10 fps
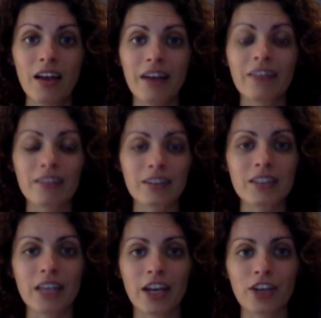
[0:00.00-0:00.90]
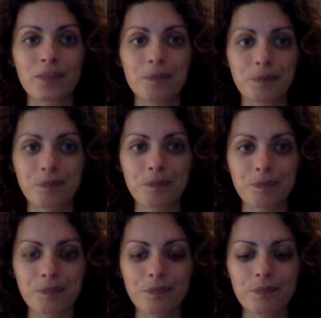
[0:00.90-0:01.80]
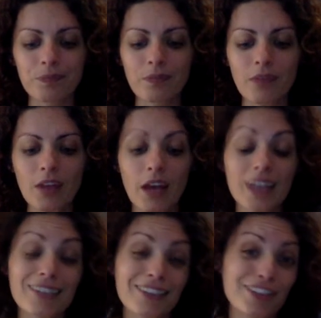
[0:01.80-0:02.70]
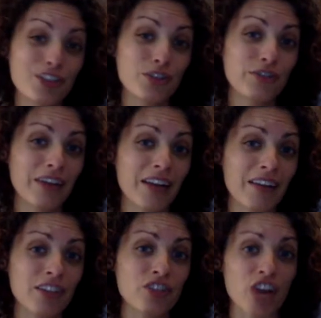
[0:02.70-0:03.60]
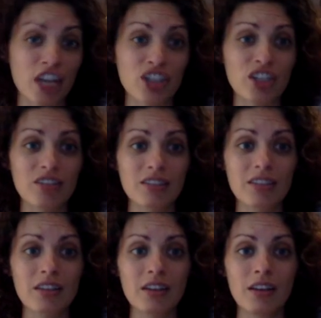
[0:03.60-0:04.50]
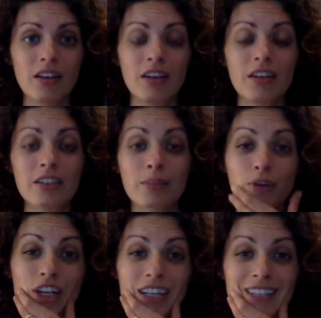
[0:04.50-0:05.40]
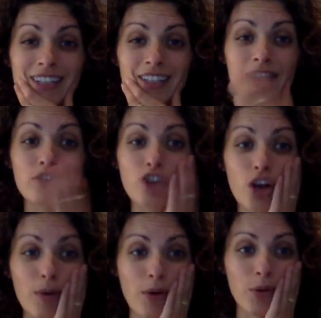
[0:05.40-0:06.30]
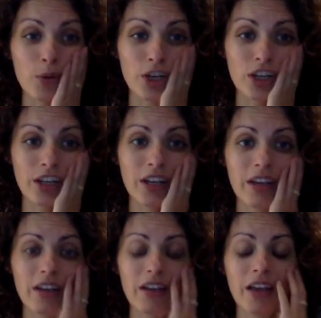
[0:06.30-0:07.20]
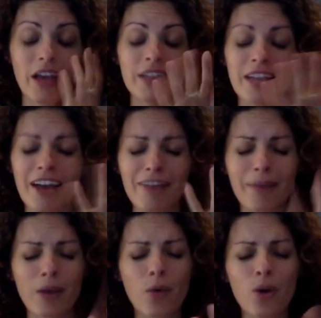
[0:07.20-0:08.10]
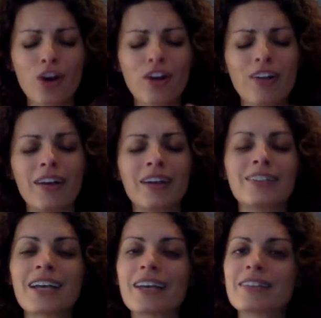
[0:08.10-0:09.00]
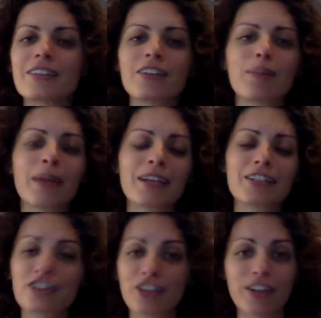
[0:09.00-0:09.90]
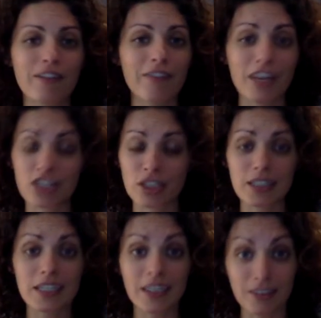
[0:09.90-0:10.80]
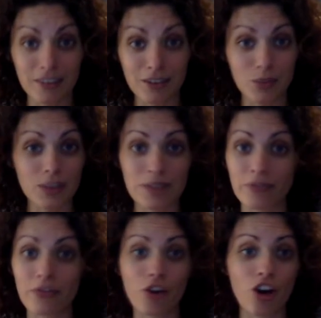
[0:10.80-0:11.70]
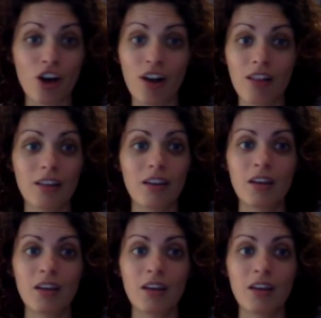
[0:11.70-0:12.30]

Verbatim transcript: and a little scared. I still need two final extractions, some pretty extensive jawbone work, and to have my oral and intestinal bacterial infections healed once and for all.